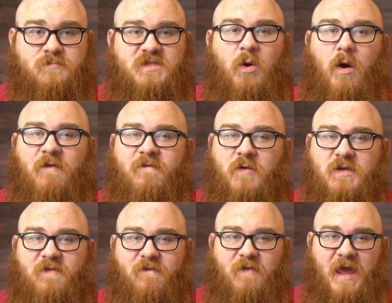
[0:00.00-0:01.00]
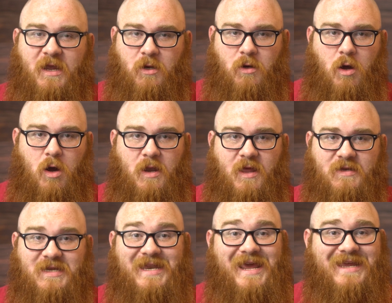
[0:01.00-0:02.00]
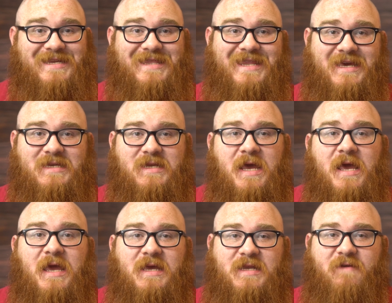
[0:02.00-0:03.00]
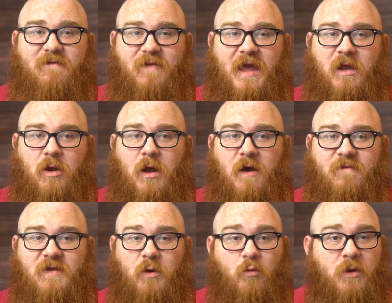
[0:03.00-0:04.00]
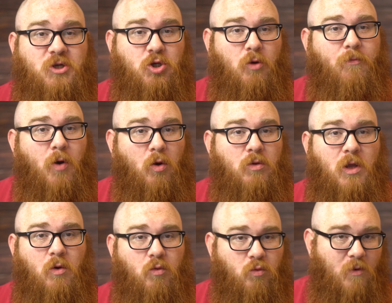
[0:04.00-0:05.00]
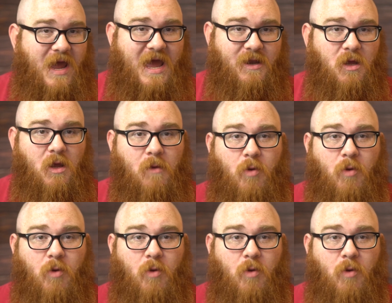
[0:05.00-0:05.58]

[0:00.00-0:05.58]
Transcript: So our first flanker on today's list is a flanker of the original Polo Red.